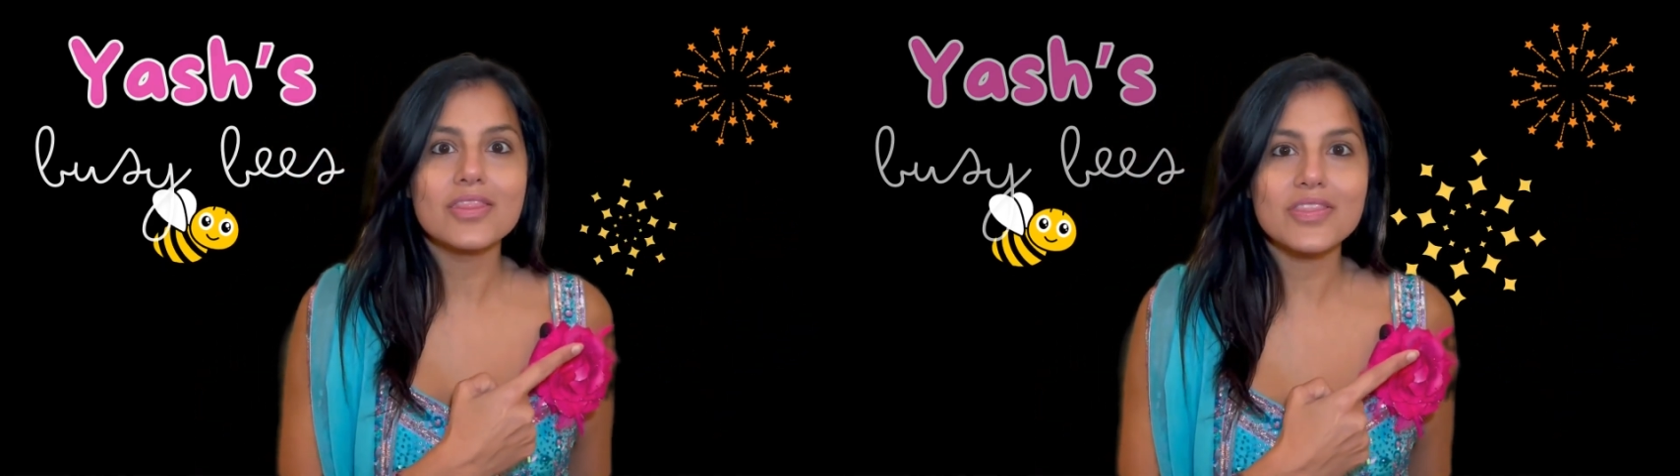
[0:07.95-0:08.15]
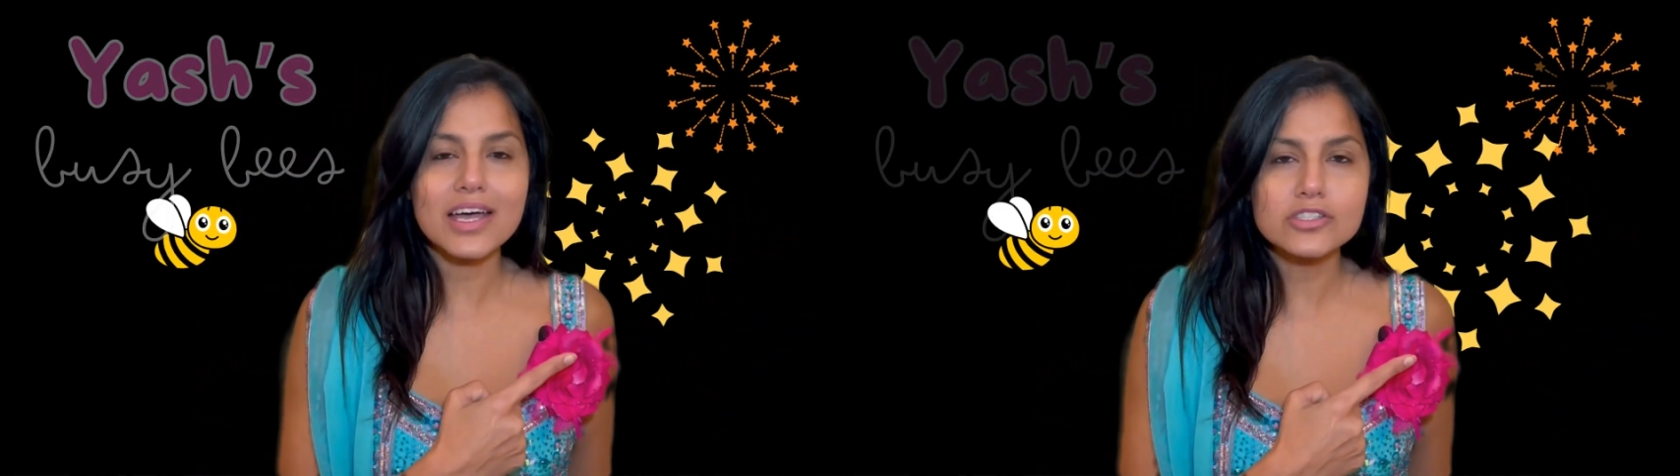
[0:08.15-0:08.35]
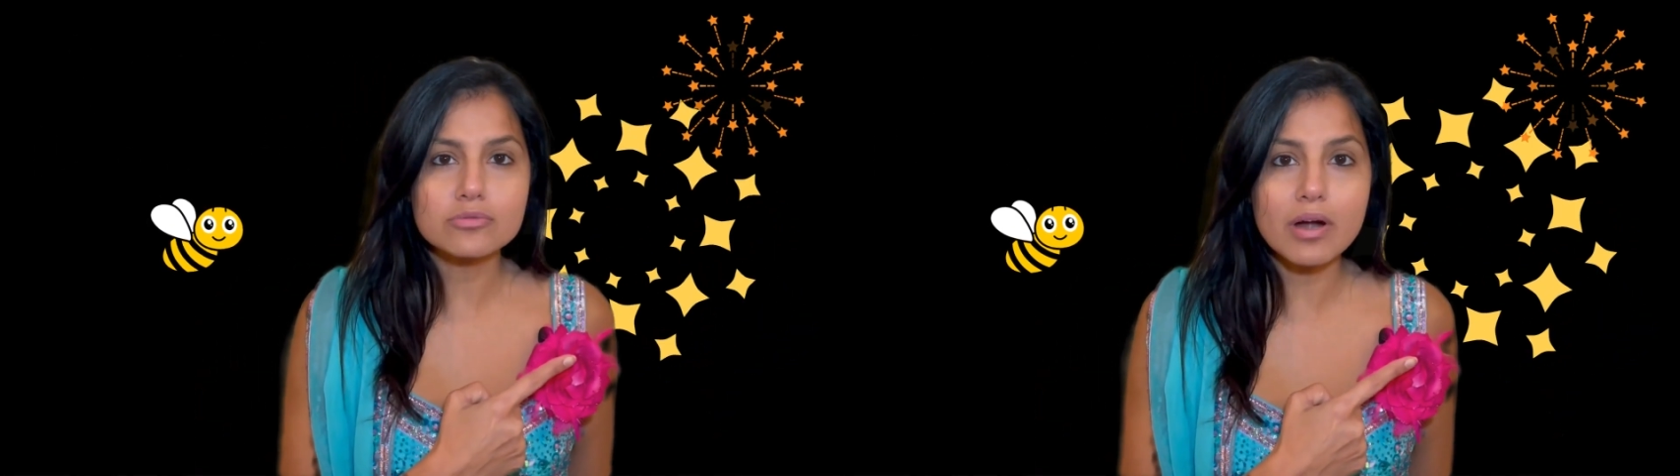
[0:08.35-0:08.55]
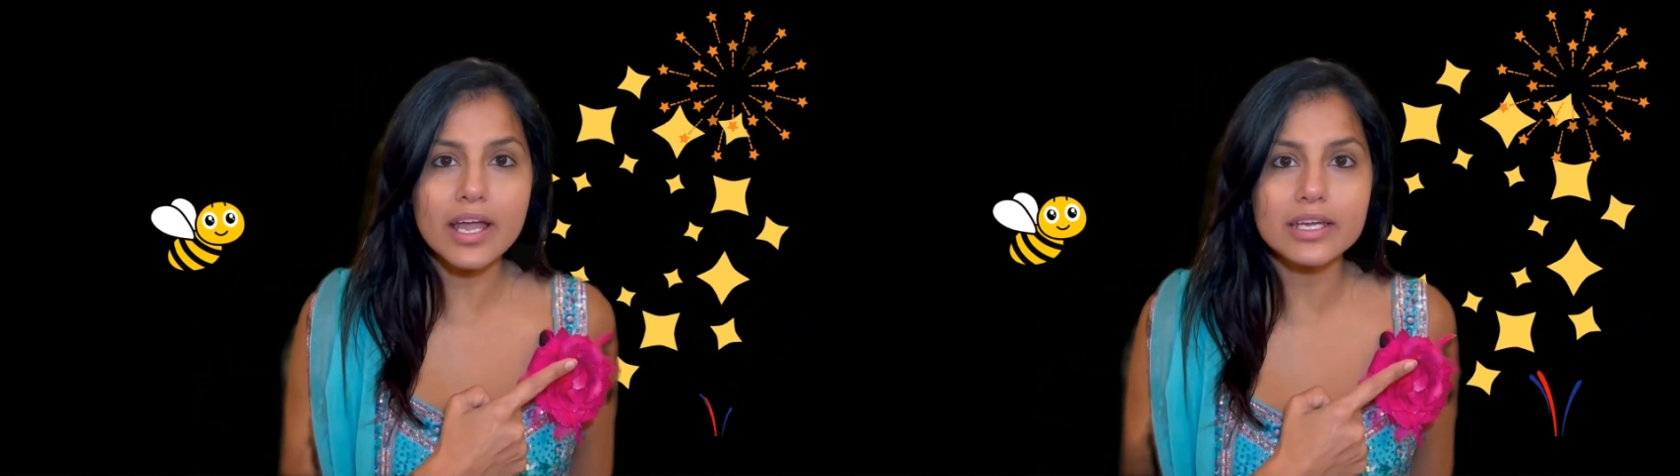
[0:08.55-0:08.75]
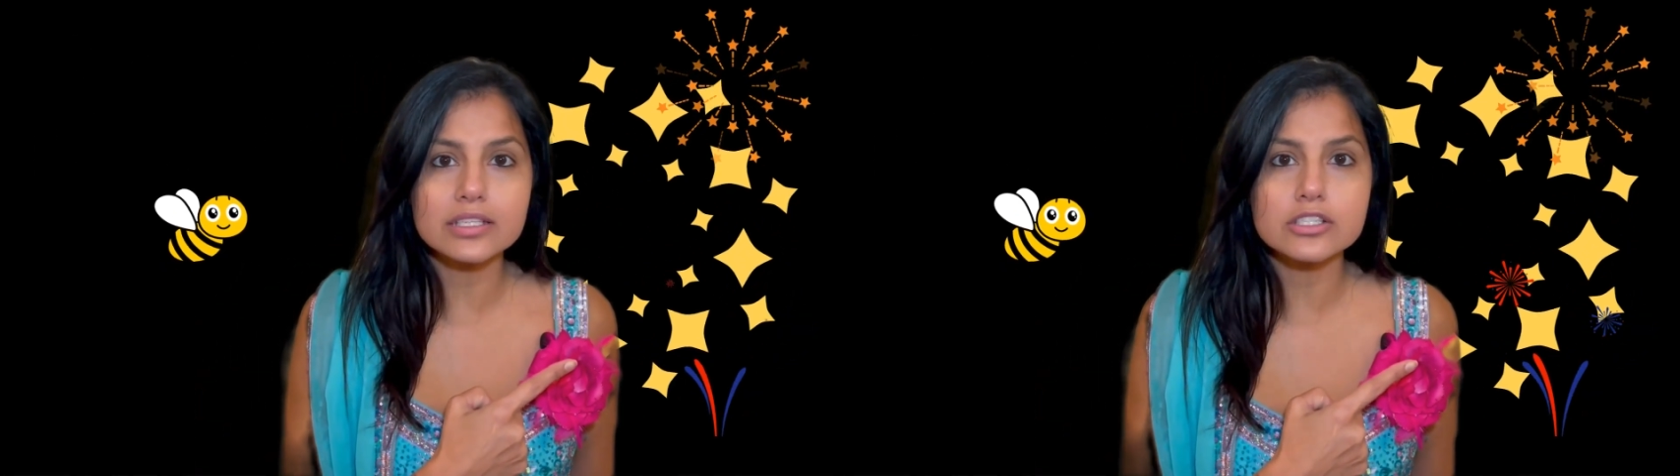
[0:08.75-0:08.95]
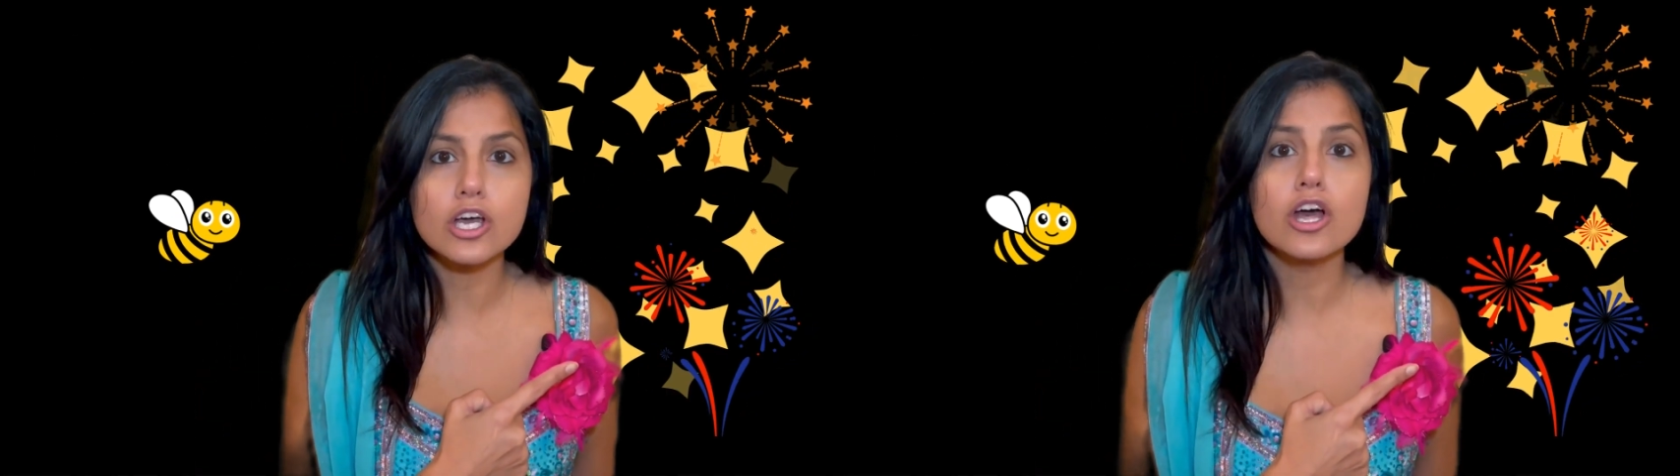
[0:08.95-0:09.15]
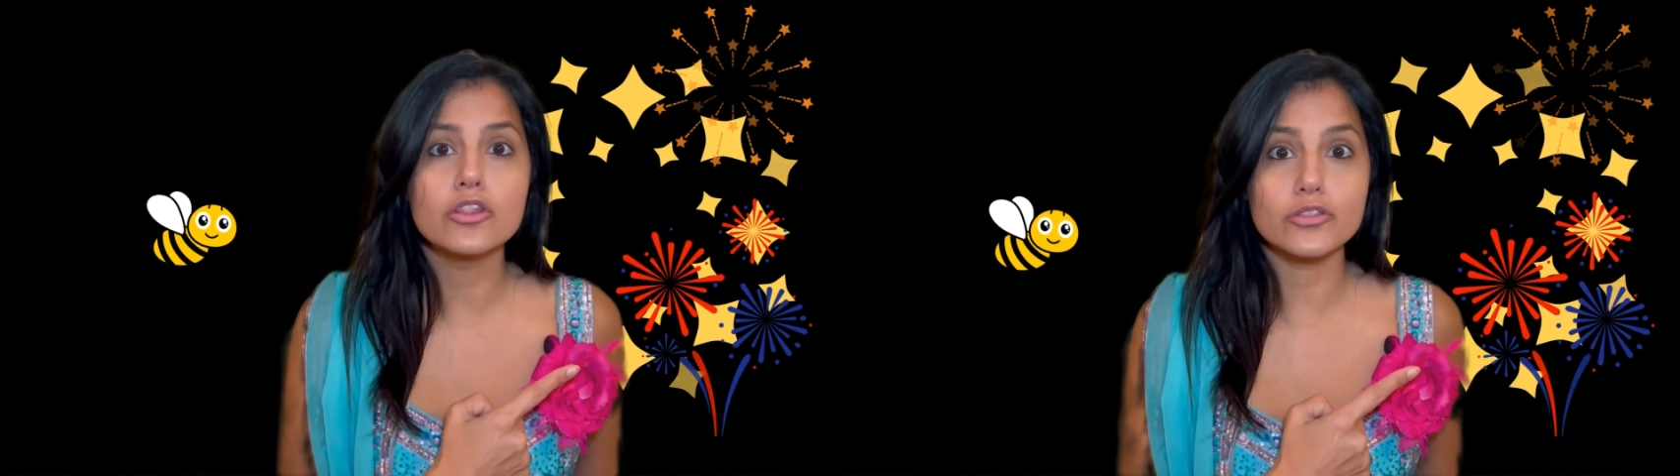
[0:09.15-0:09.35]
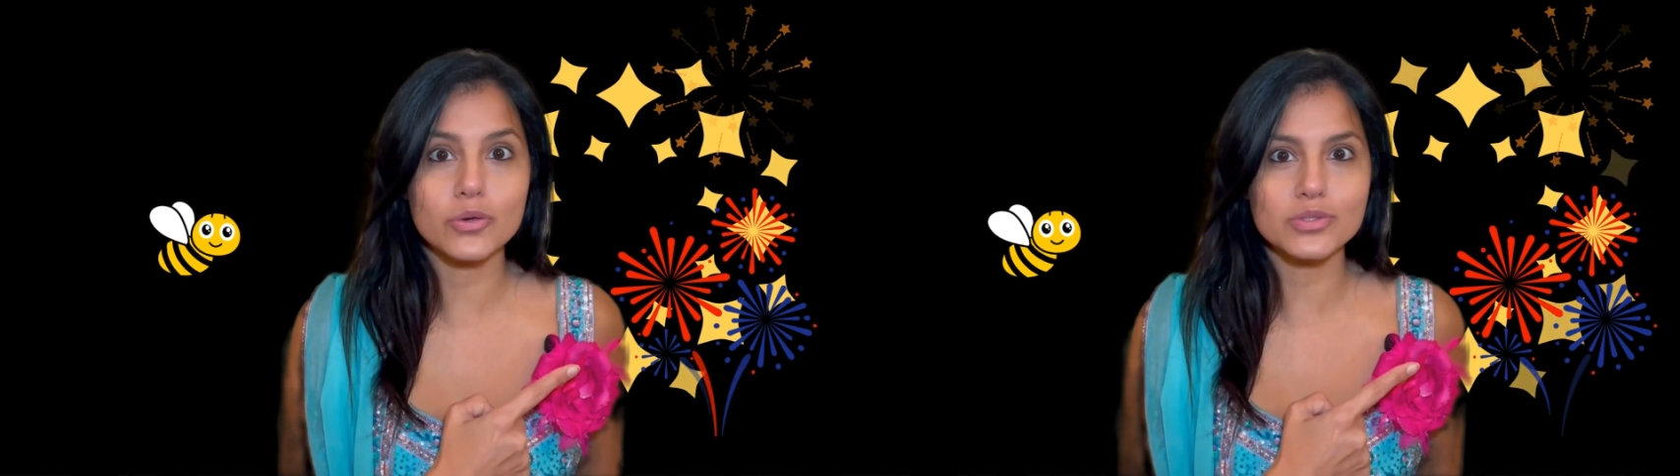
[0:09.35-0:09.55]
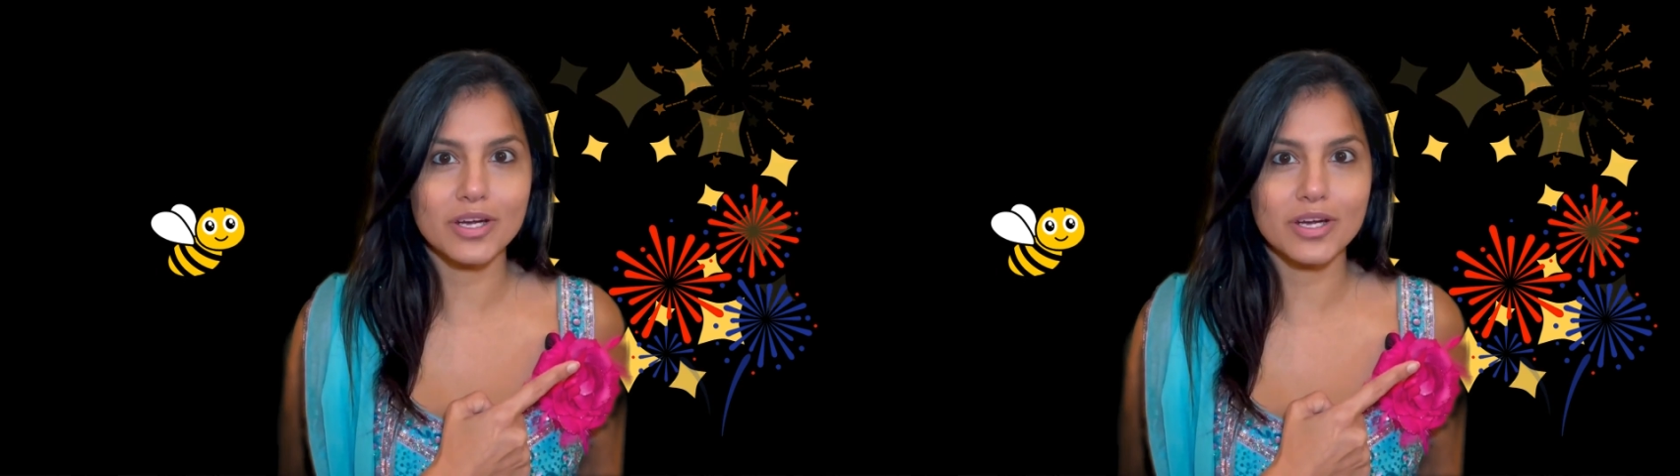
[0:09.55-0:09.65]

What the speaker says: That's right. Those